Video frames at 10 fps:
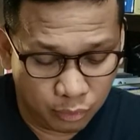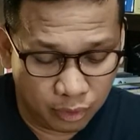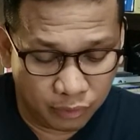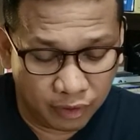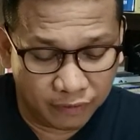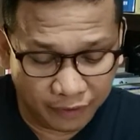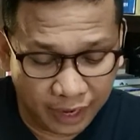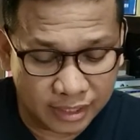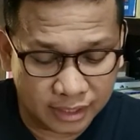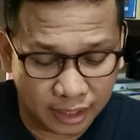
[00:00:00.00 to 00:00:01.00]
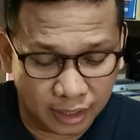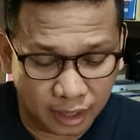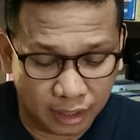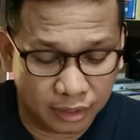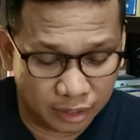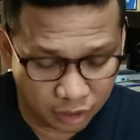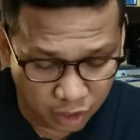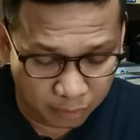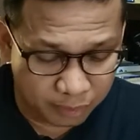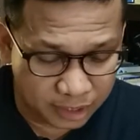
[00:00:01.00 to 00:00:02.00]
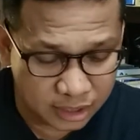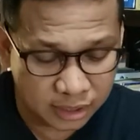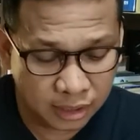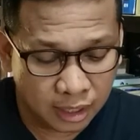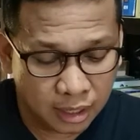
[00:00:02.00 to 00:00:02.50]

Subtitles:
were facing under the communist